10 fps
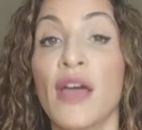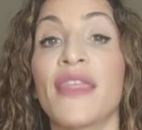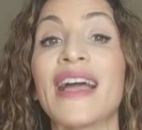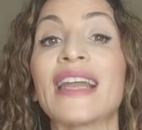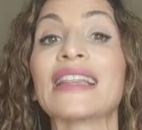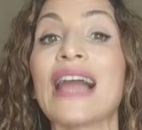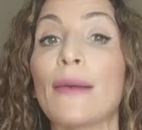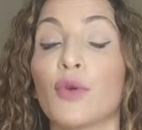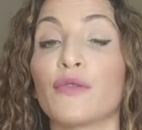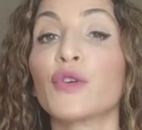They got a
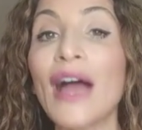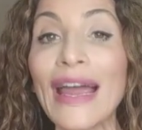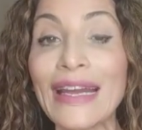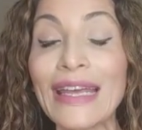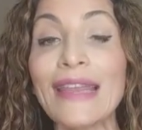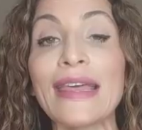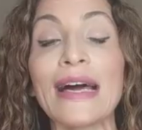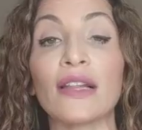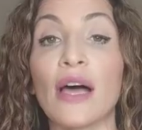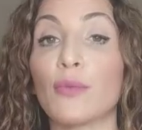lot more variety, they
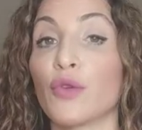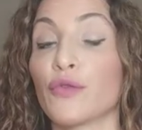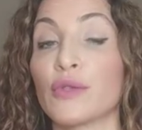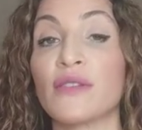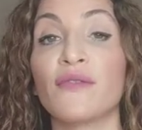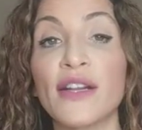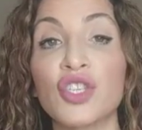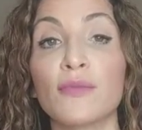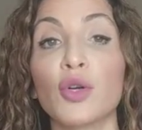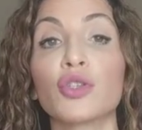got a lot more fruits and
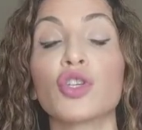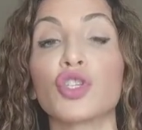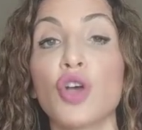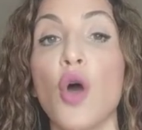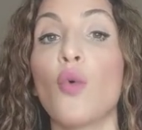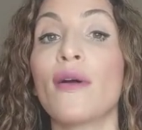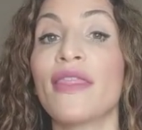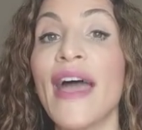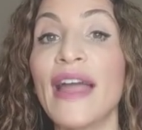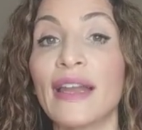vegetables. So
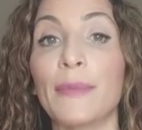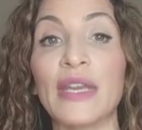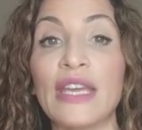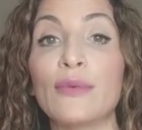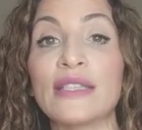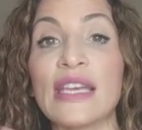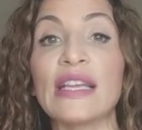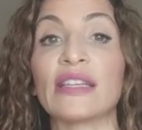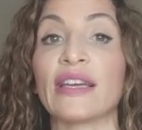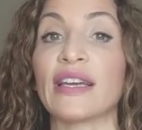then, I mean, he was
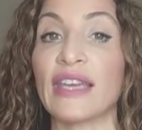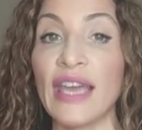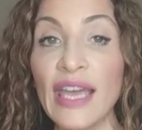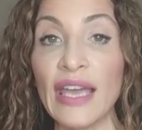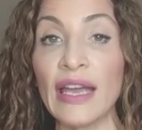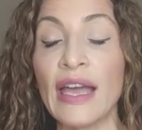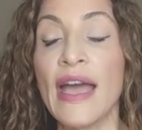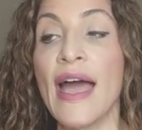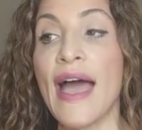eating like a king.